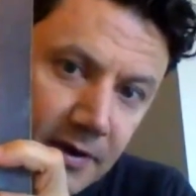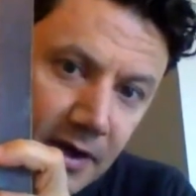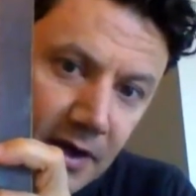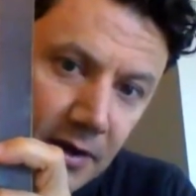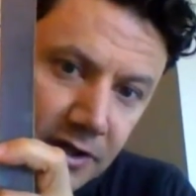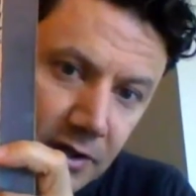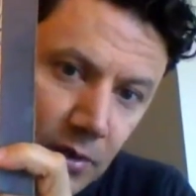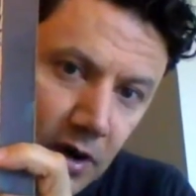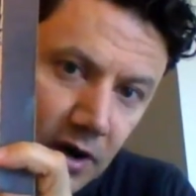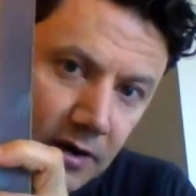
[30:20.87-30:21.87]
You know, you
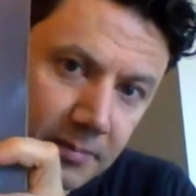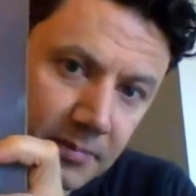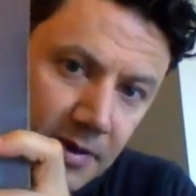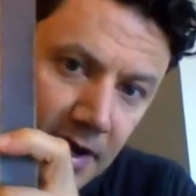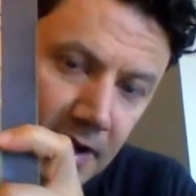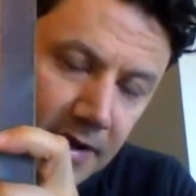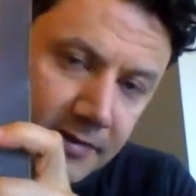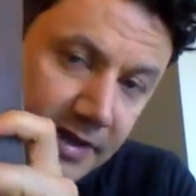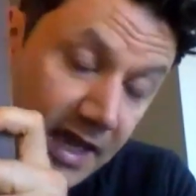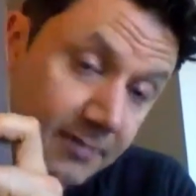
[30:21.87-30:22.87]
are,
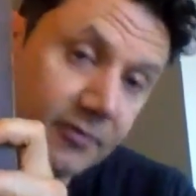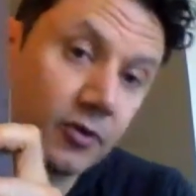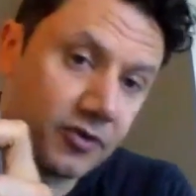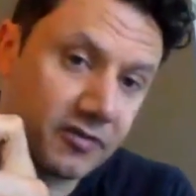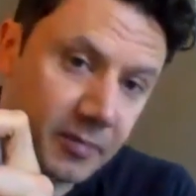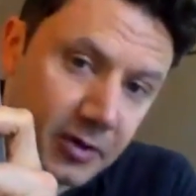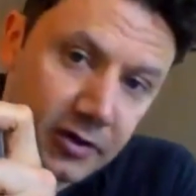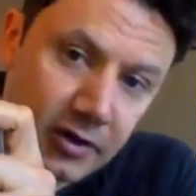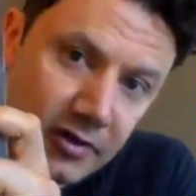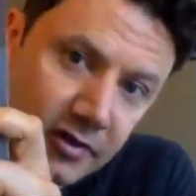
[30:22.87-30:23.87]
the game, for those
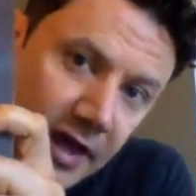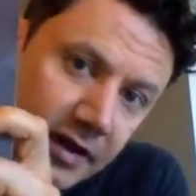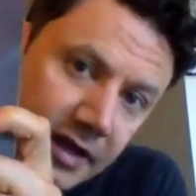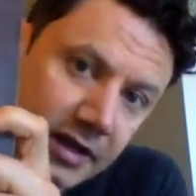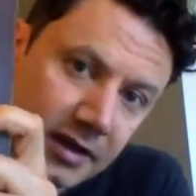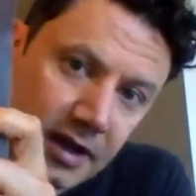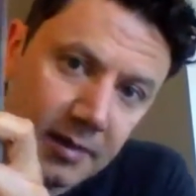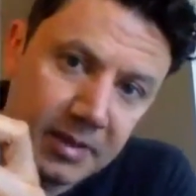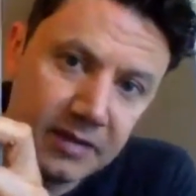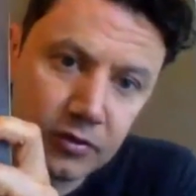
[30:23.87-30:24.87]
unfamiliar, it's set in
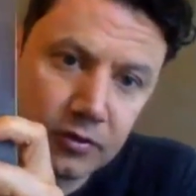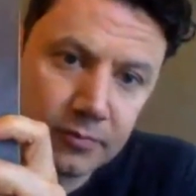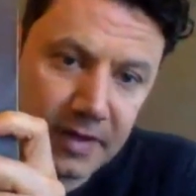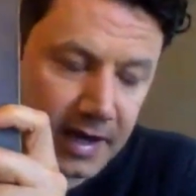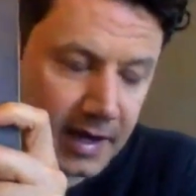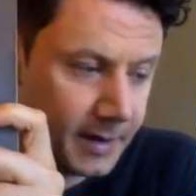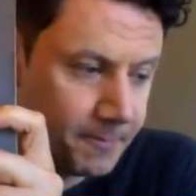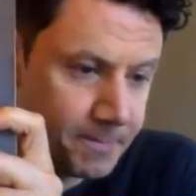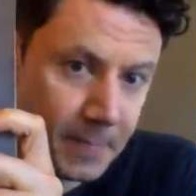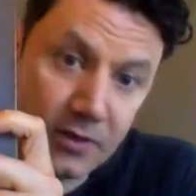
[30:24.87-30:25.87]
medieval
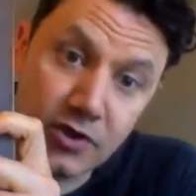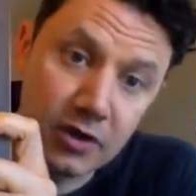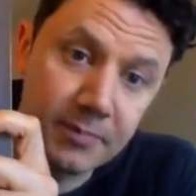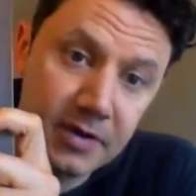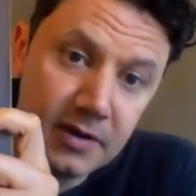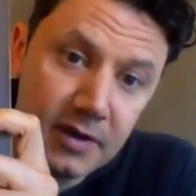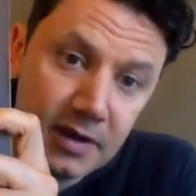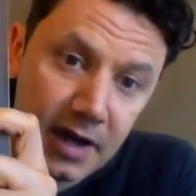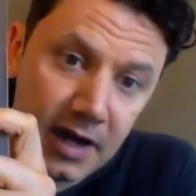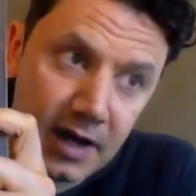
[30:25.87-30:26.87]
Europe,
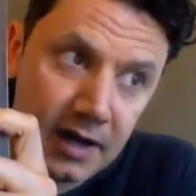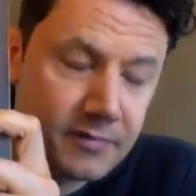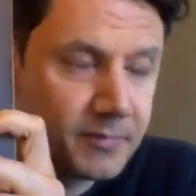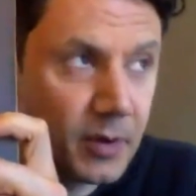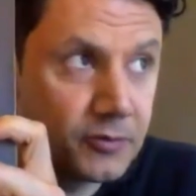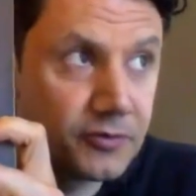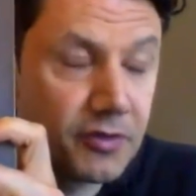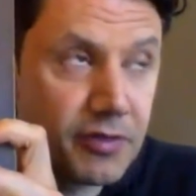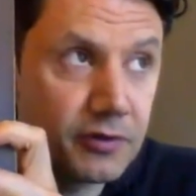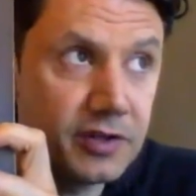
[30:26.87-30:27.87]
about
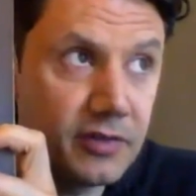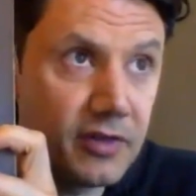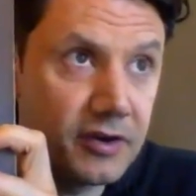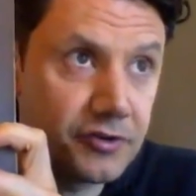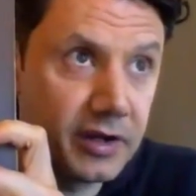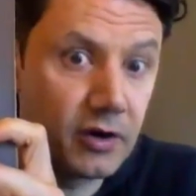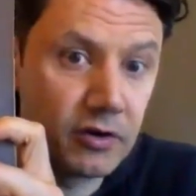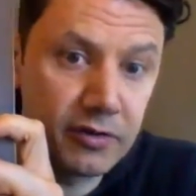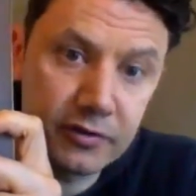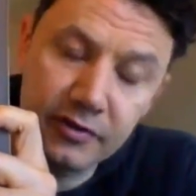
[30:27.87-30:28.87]
13th century, early
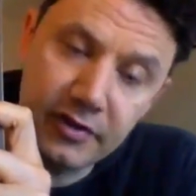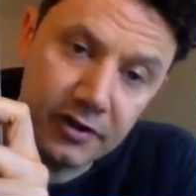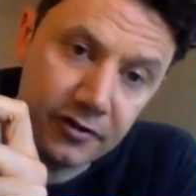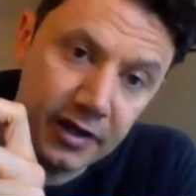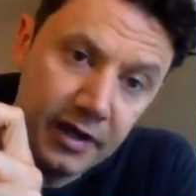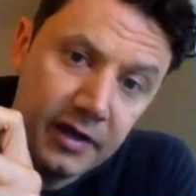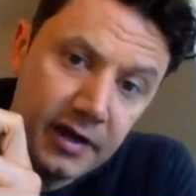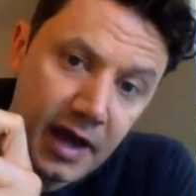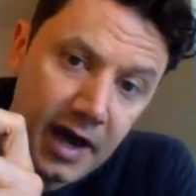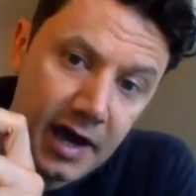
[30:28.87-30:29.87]
13th century.
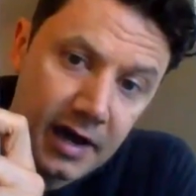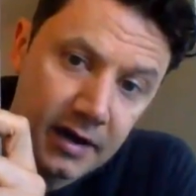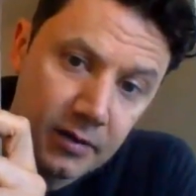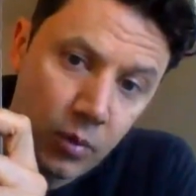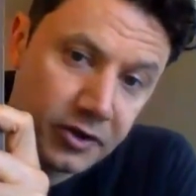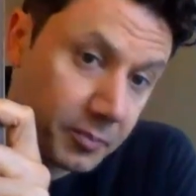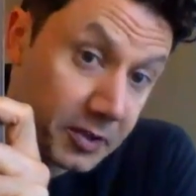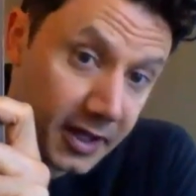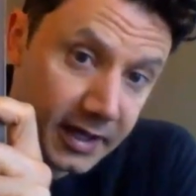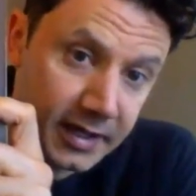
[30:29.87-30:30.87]
What you're
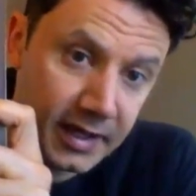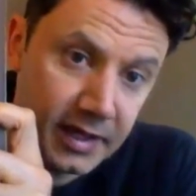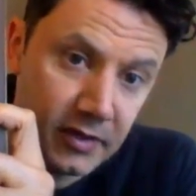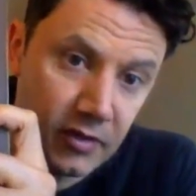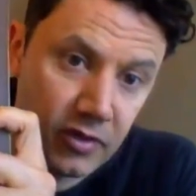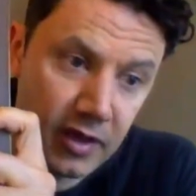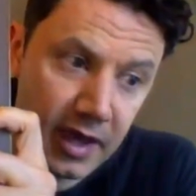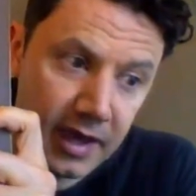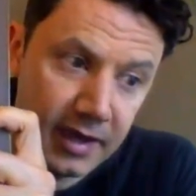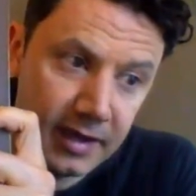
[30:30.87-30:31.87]
playing is
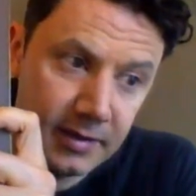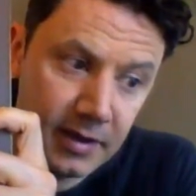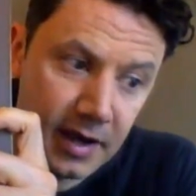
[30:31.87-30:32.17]
the